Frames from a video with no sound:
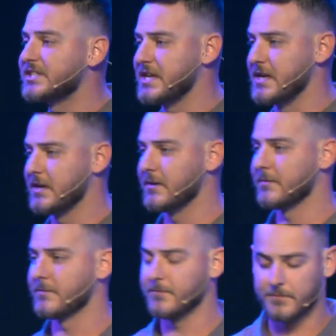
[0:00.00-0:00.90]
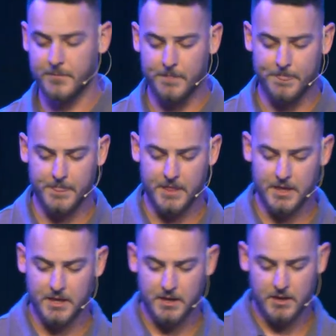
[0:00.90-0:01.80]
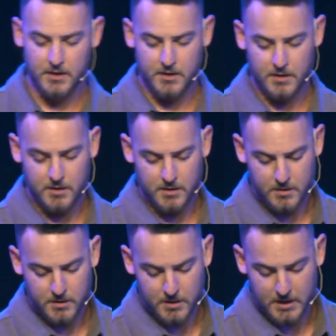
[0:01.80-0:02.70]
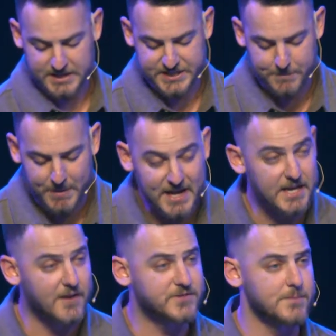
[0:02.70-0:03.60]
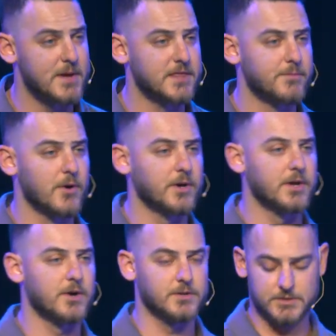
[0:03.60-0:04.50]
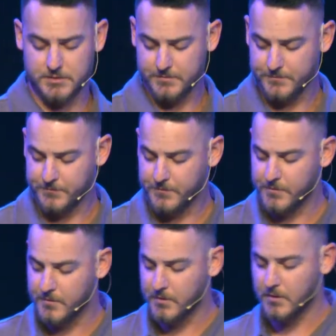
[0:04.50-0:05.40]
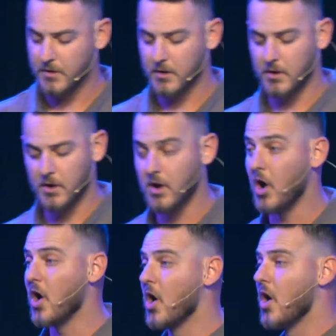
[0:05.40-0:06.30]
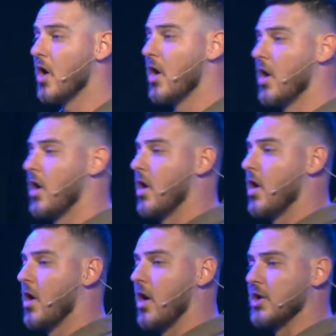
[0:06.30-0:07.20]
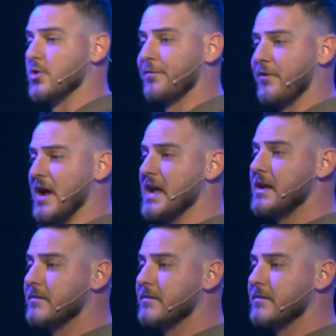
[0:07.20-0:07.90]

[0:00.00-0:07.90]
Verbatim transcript: He? Tu matrimonio está en crisis. ¿Quién es Él? Is He big enough to mend the broken hearts? ¿Es lo suficientemente grande para reparar los corazones? Are you afraid?